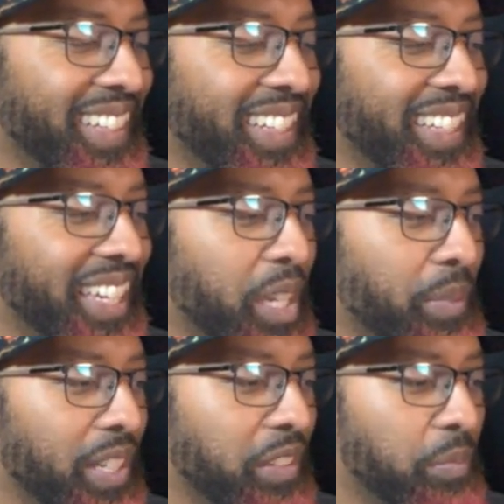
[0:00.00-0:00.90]
in a game
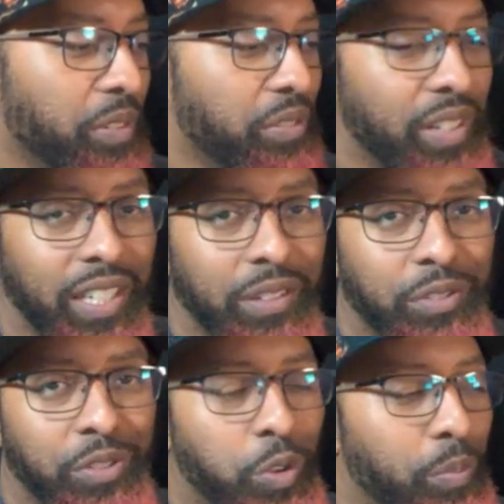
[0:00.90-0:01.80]
against Mr. Negative.
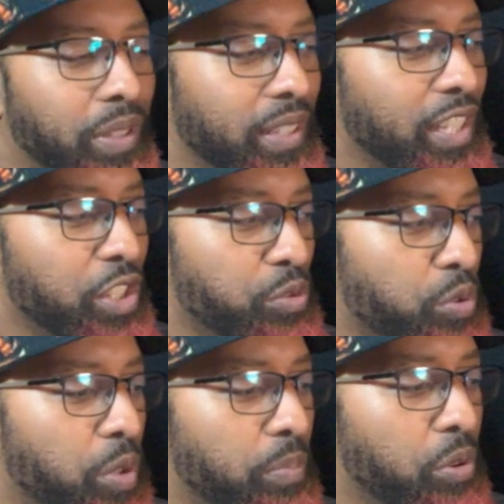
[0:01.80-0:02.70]
You're just hoping that they
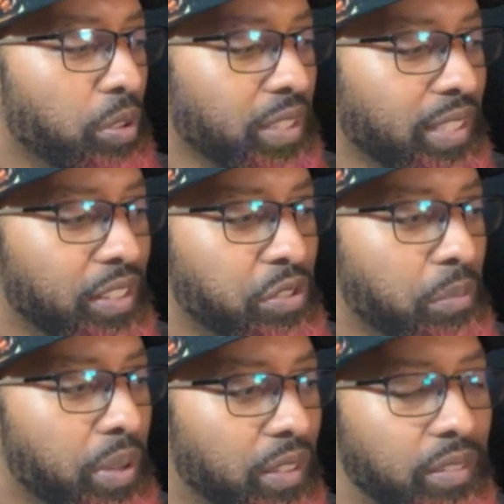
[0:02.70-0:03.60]
draw poorly. That's your
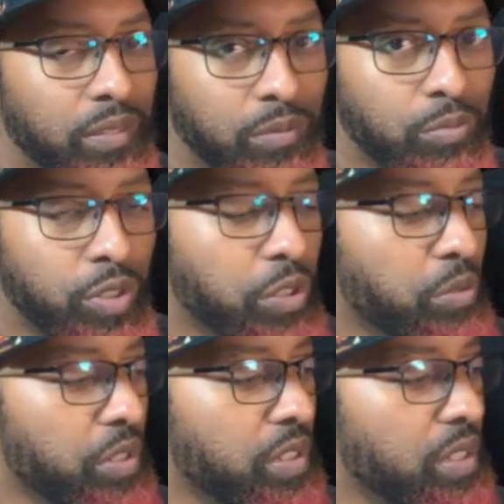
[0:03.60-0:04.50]
best
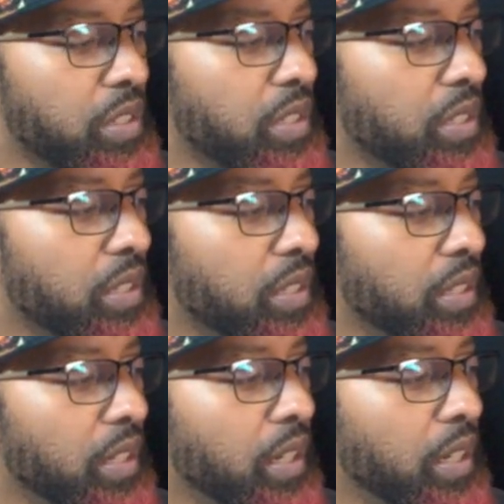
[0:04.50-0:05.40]
recourse.
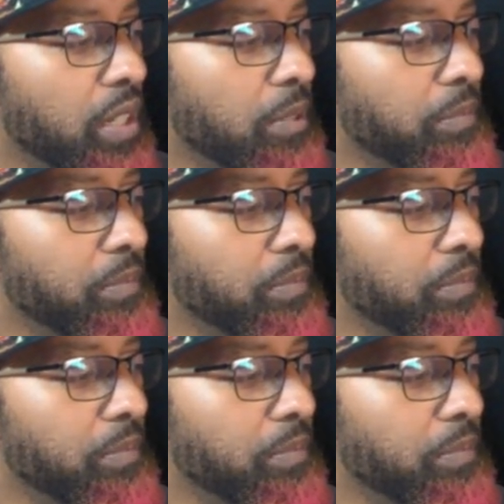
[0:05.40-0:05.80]
That's